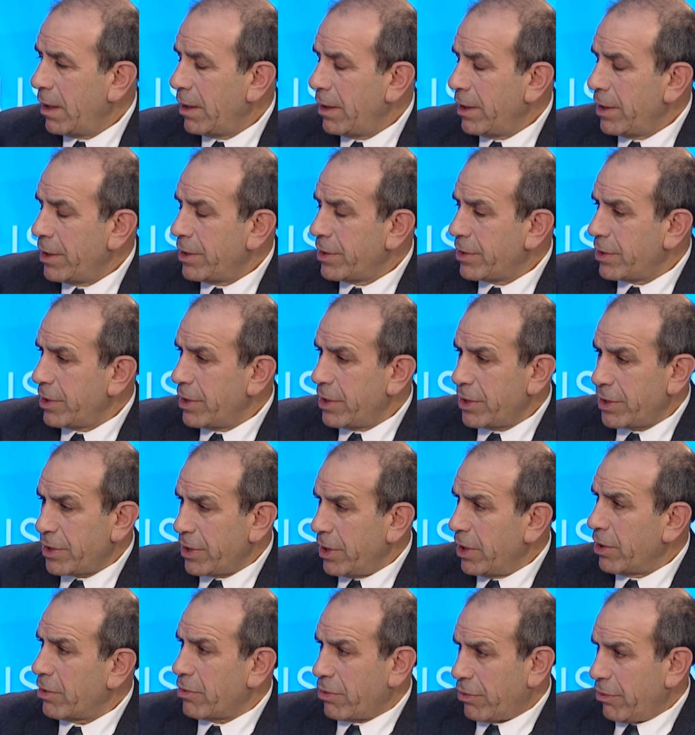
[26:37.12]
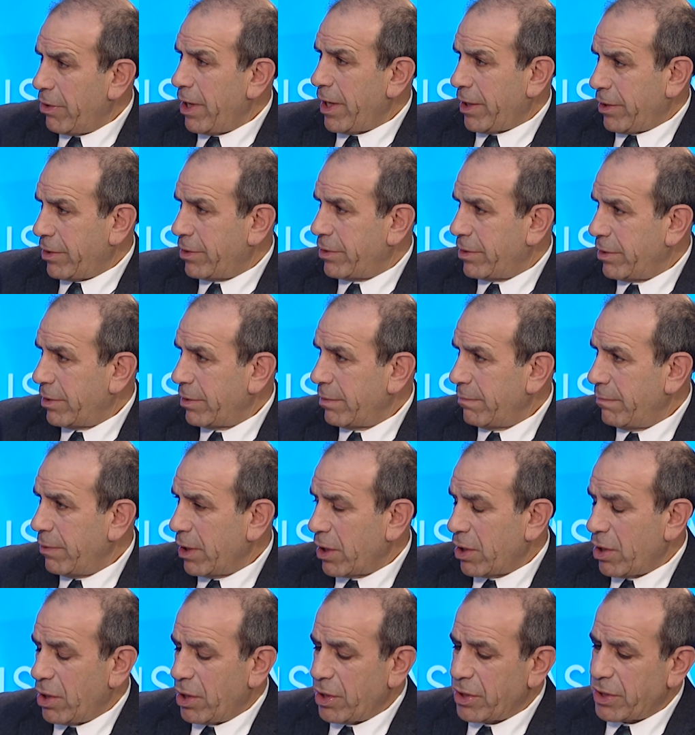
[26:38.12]
is incorrect,
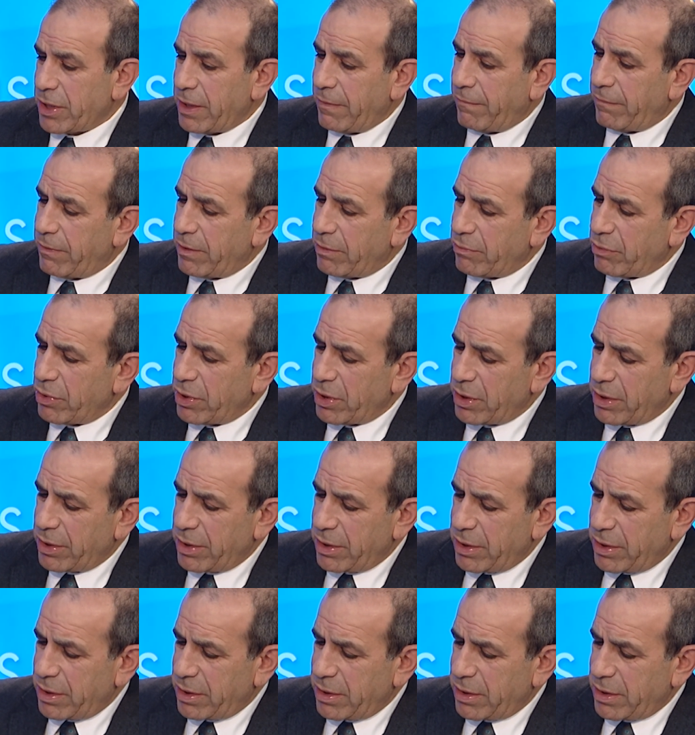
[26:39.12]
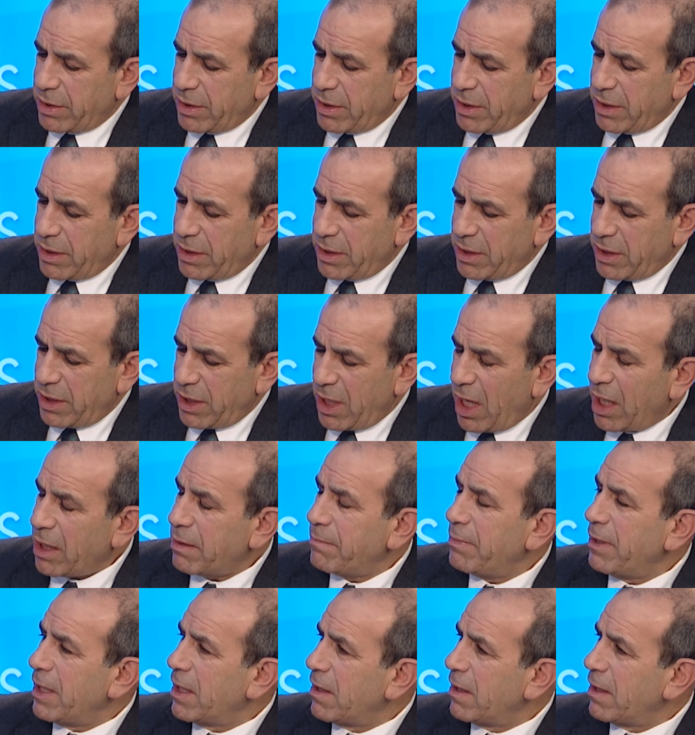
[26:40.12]
because if there will not be